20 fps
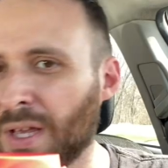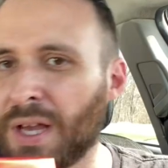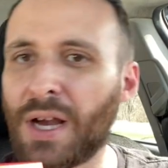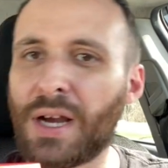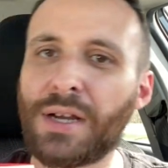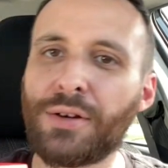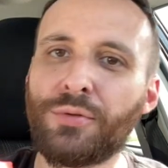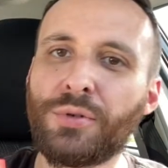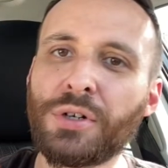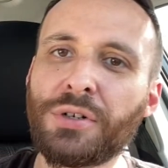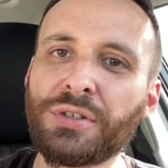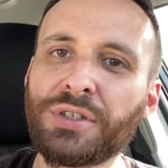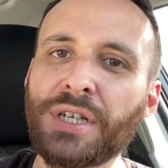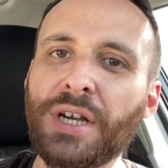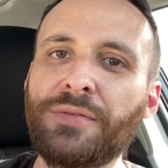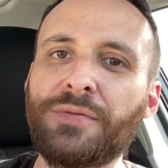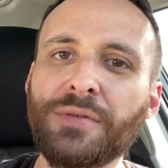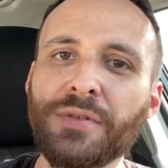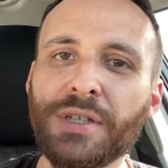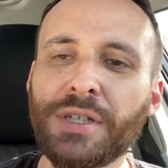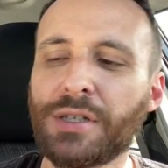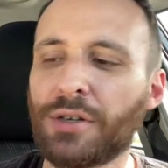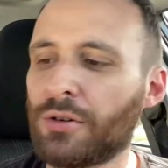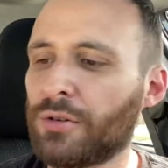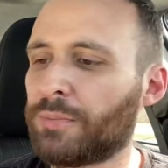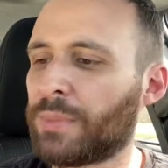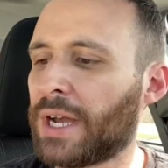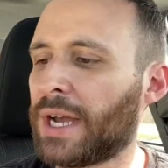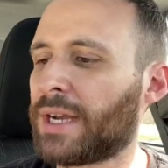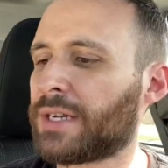I will definitely go
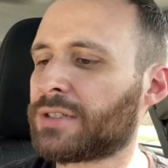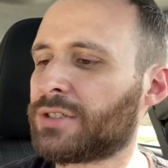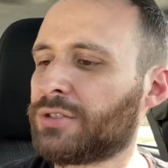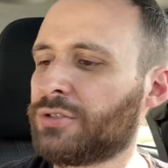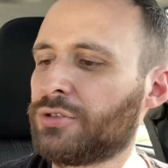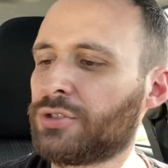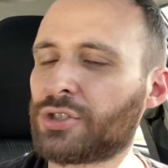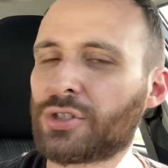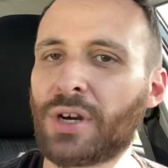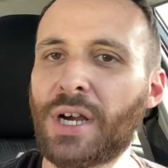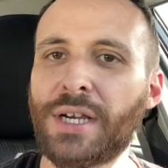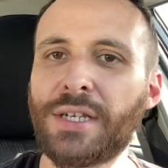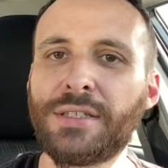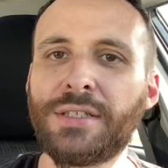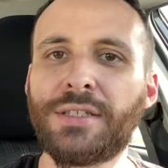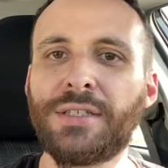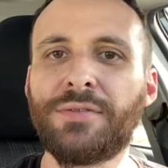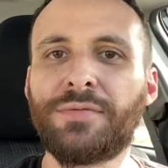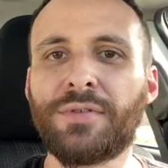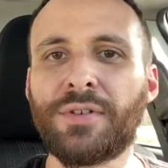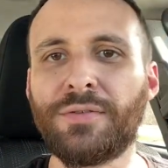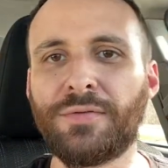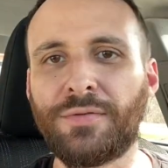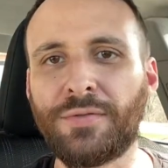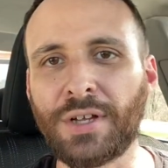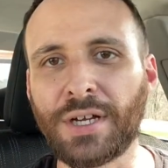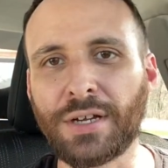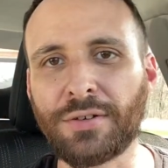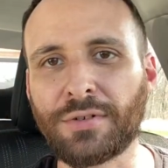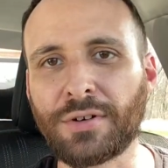back to try different
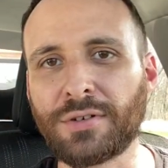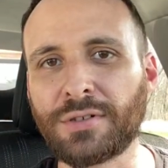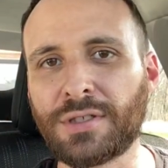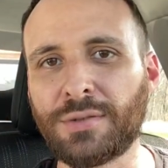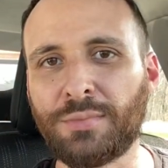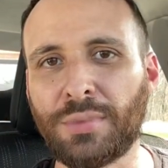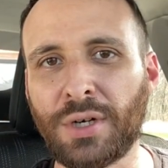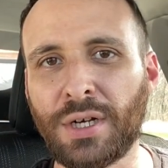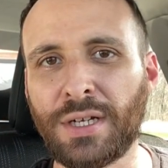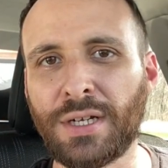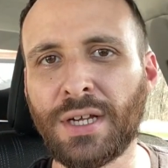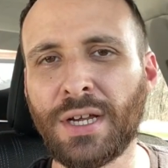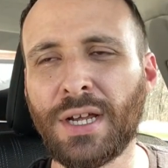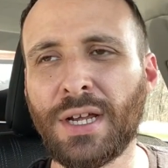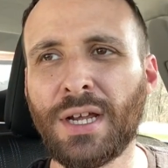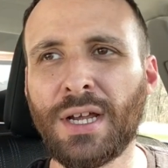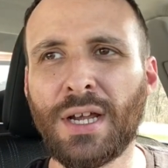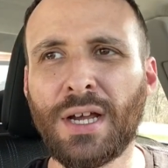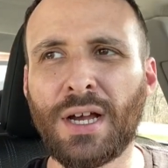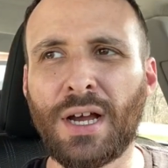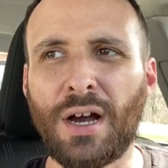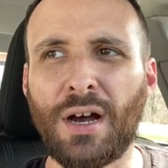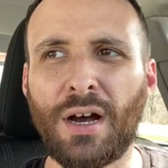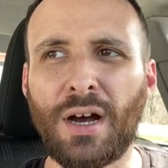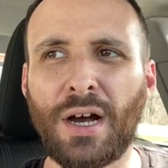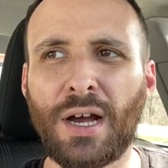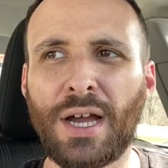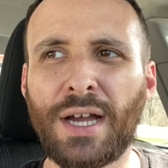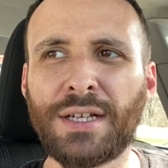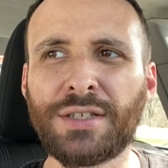flavors, but
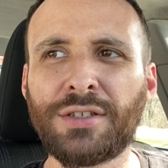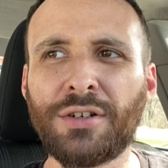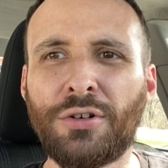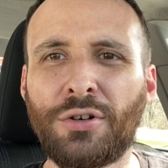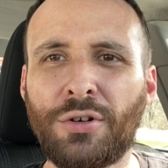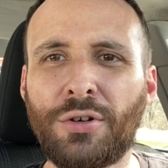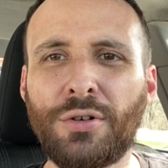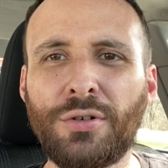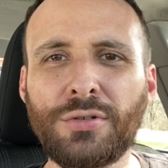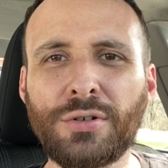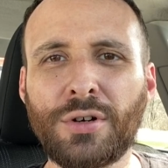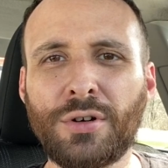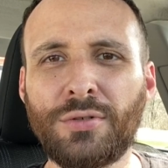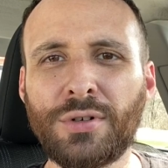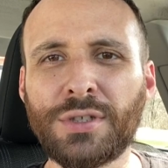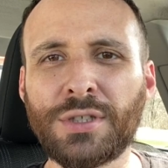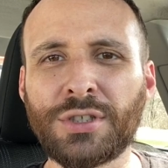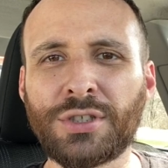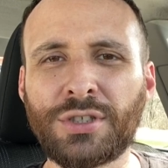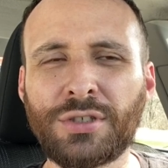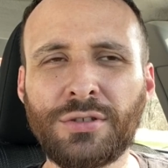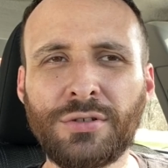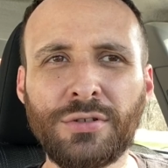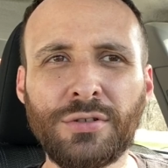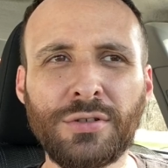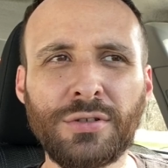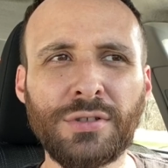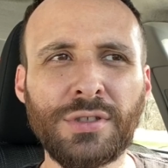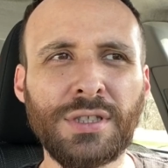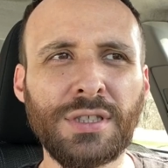as a whole, going to
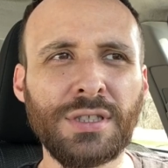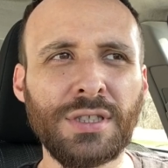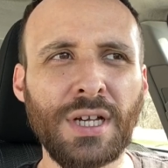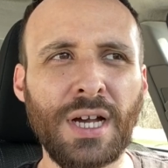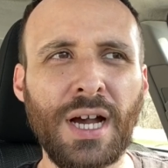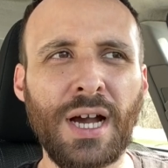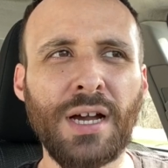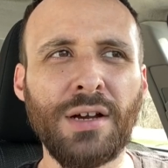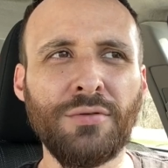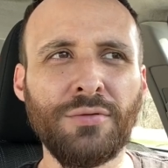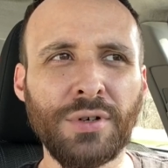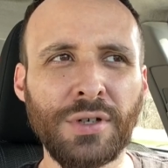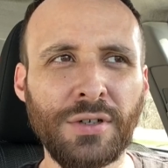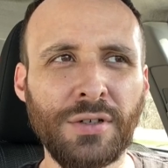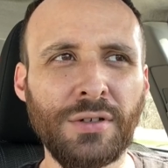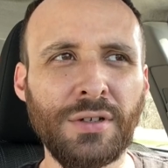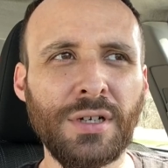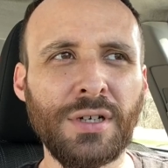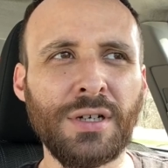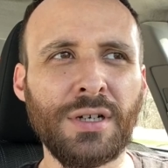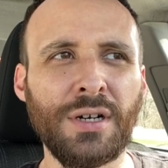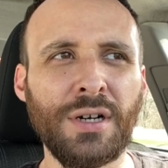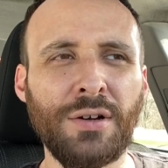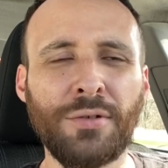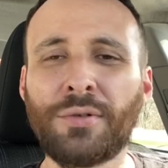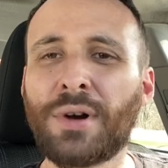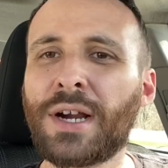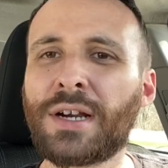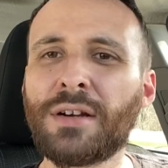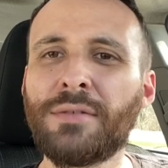Scooter's, I will
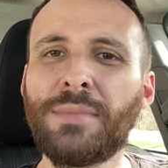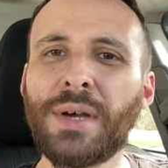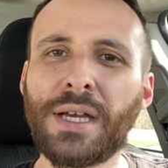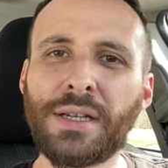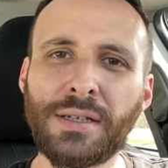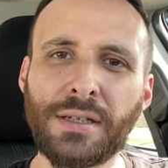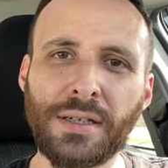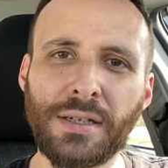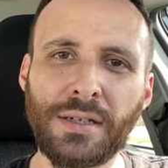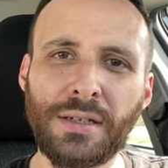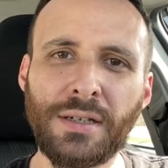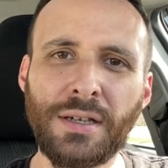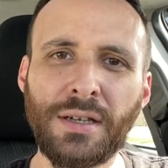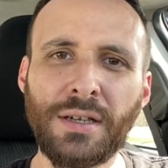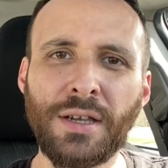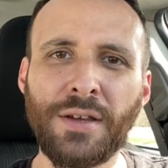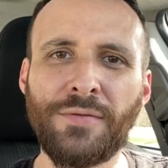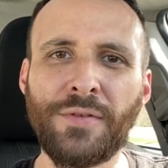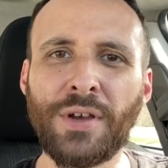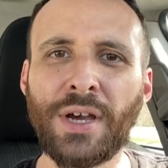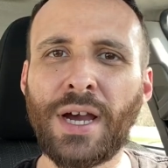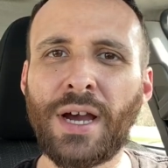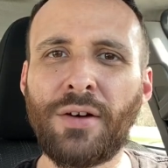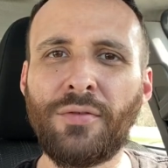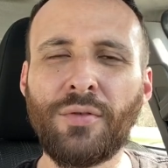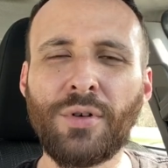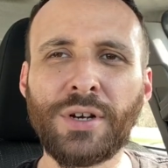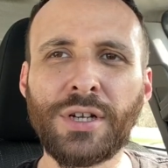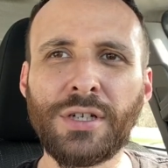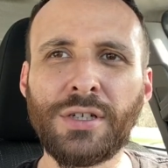recommend it. If you
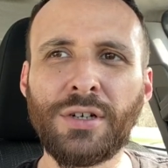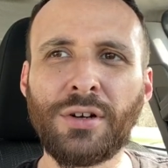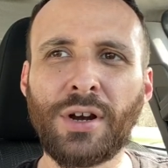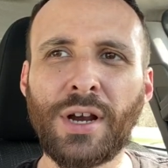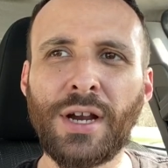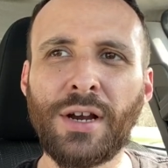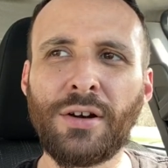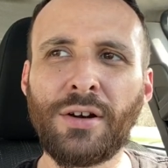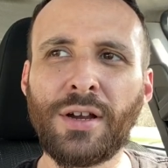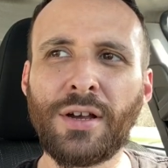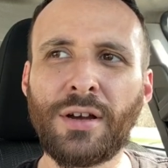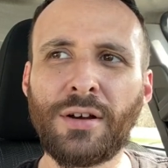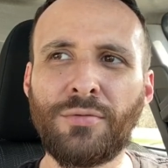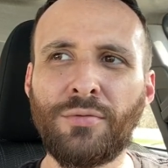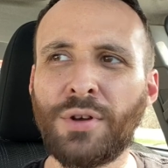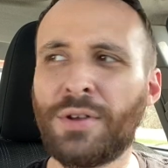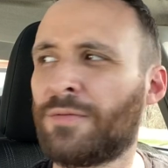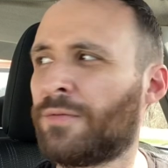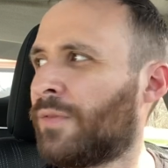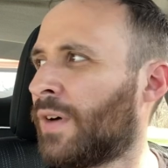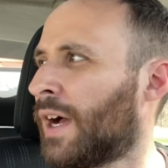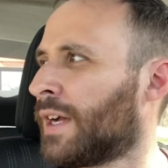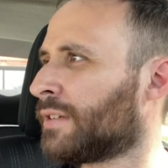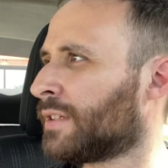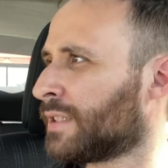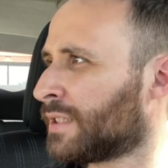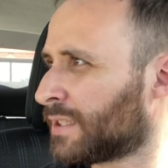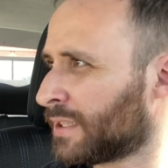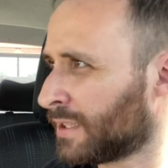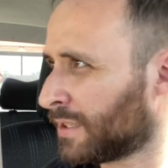have one in your area, we've
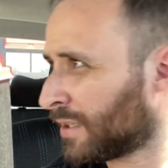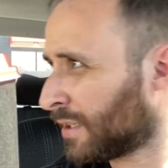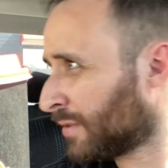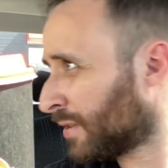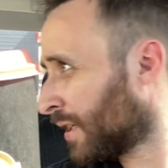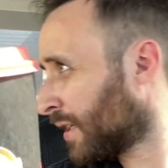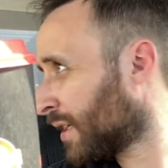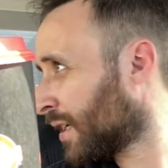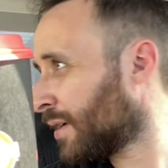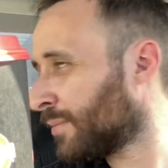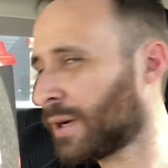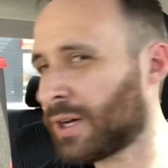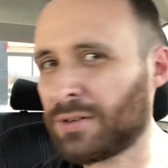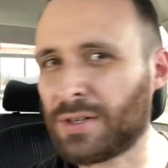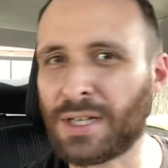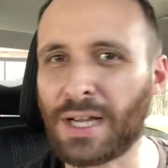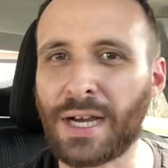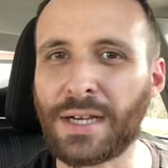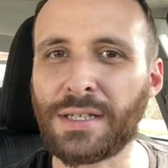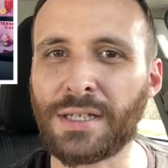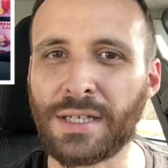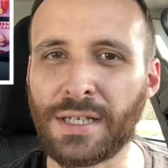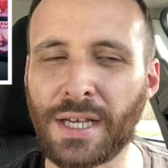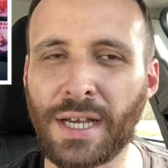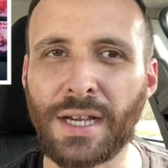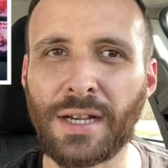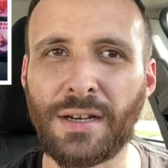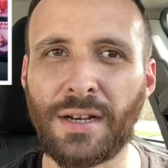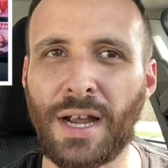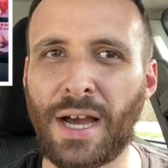finally seen it. They came out in
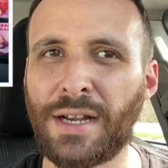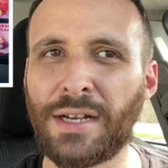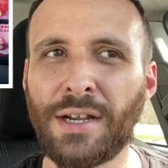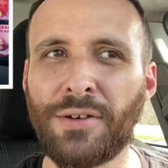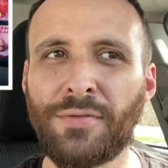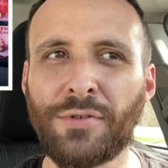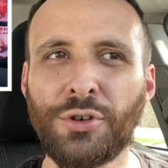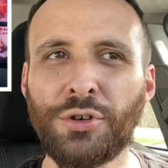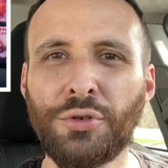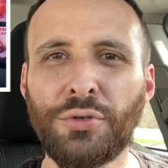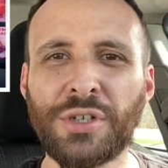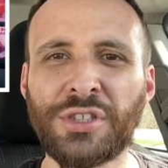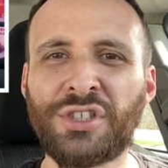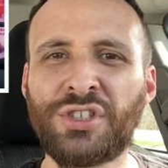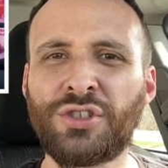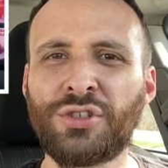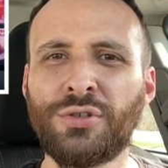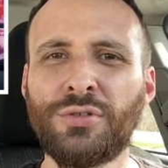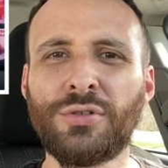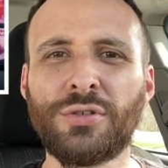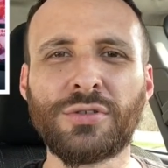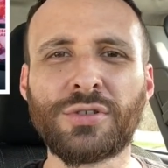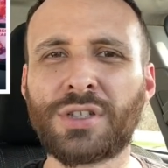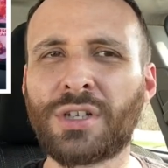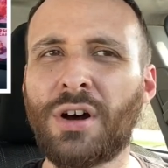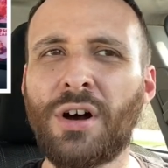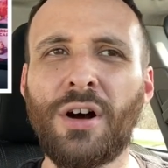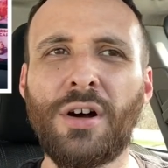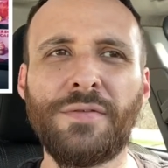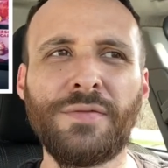'98, and I never knew what Scooter's
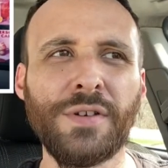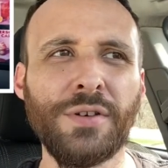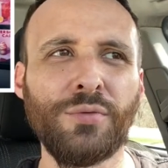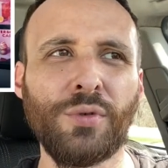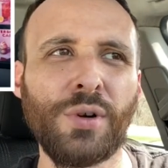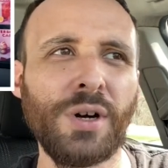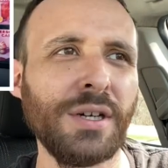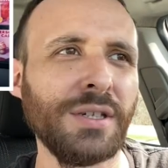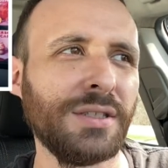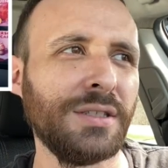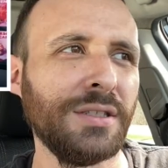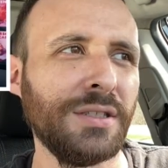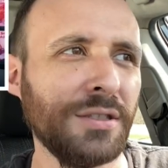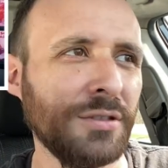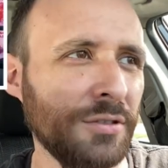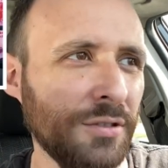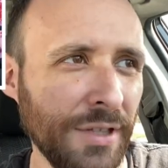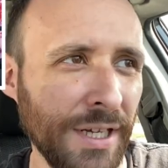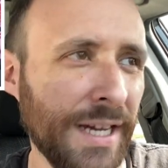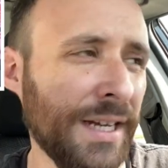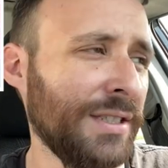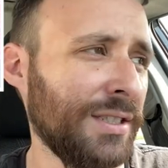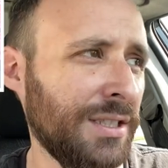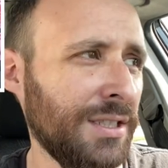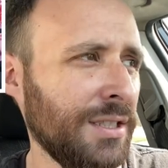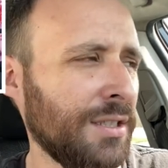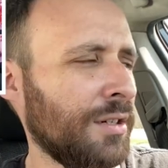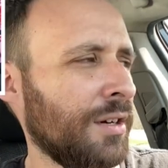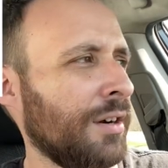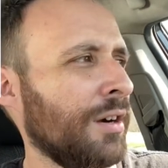Coffee was until last
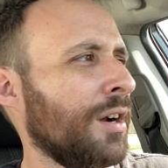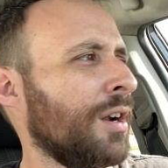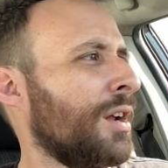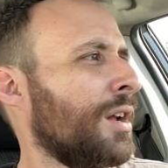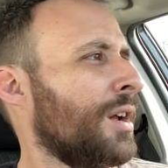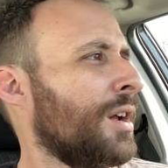year.